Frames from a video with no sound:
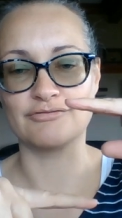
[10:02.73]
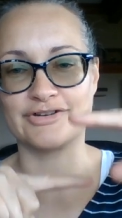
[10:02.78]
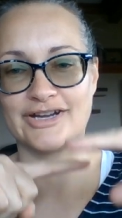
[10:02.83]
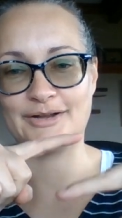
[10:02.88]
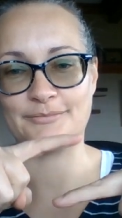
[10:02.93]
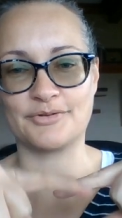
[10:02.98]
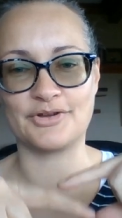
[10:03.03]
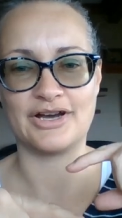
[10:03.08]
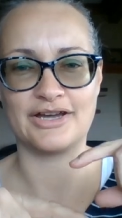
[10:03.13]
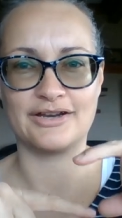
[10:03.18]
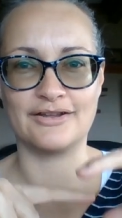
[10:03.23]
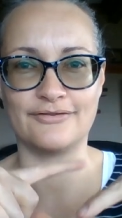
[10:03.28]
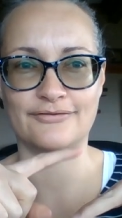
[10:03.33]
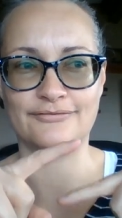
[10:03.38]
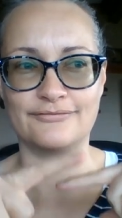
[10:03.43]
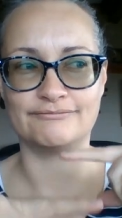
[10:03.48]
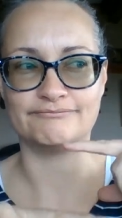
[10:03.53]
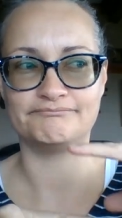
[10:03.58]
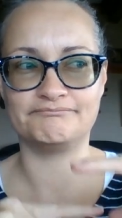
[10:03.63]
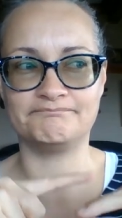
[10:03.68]
up kind of
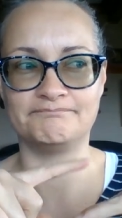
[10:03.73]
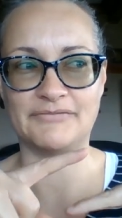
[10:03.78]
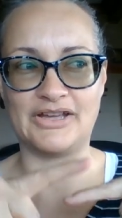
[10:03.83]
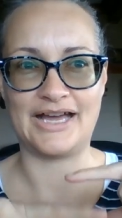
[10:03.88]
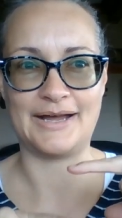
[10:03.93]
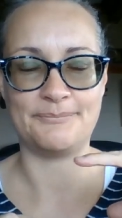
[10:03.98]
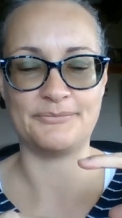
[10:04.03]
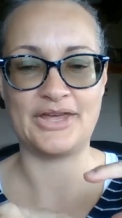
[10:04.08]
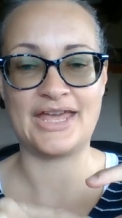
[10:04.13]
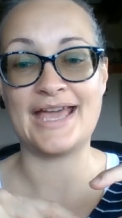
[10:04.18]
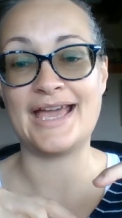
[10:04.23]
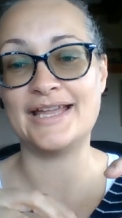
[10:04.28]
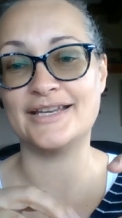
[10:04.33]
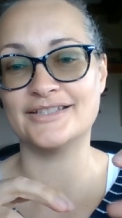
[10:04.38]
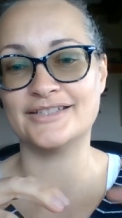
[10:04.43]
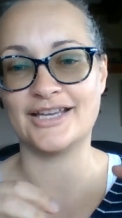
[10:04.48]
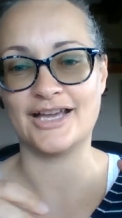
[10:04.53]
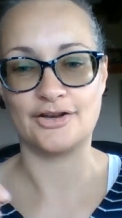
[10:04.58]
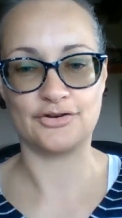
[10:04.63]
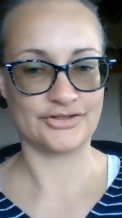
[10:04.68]
um, hand
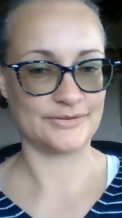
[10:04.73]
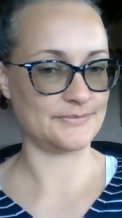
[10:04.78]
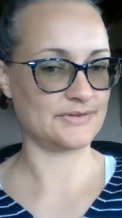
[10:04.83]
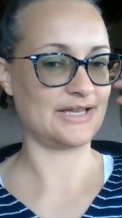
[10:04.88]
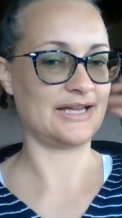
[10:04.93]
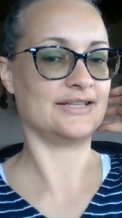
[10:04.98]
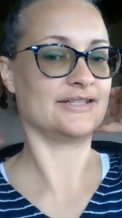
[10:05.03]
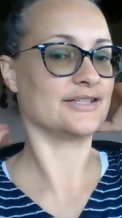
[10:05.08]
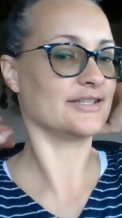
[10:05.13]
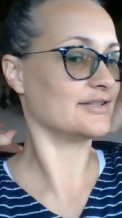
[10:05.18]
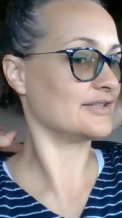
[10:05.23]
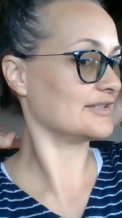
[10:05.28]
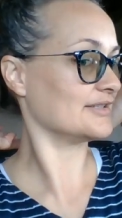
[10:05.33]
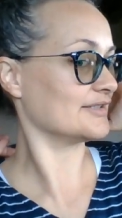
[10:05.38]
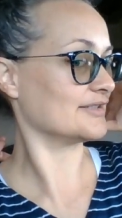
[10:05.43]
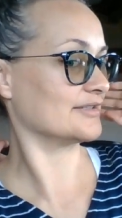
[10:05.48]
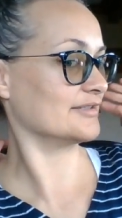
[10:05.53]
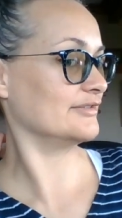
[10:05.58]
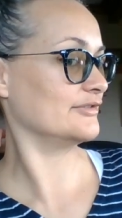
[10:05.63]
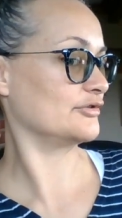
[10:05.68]
towel or something under this
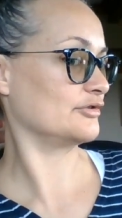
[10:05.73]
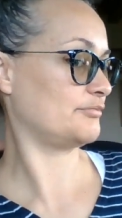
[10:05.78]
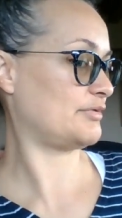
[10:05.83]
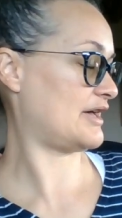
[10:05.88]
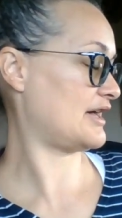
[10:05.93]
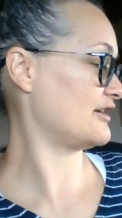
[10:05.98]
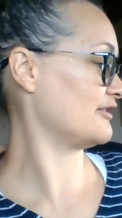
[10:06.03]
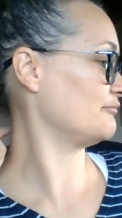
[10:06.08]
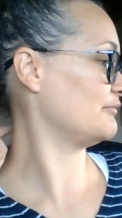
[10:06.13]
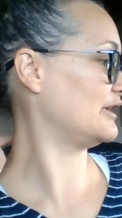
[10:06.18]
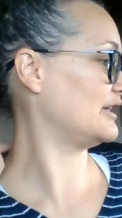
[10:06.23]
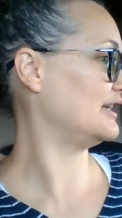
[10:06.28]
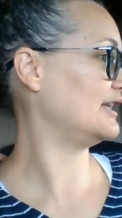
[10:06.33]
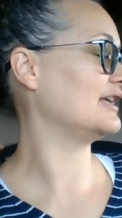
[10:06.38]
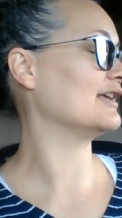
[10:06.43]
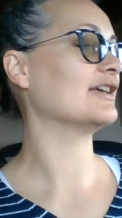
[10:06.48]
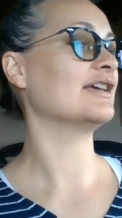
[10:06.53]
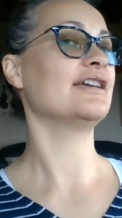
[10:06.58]
little part of my neck,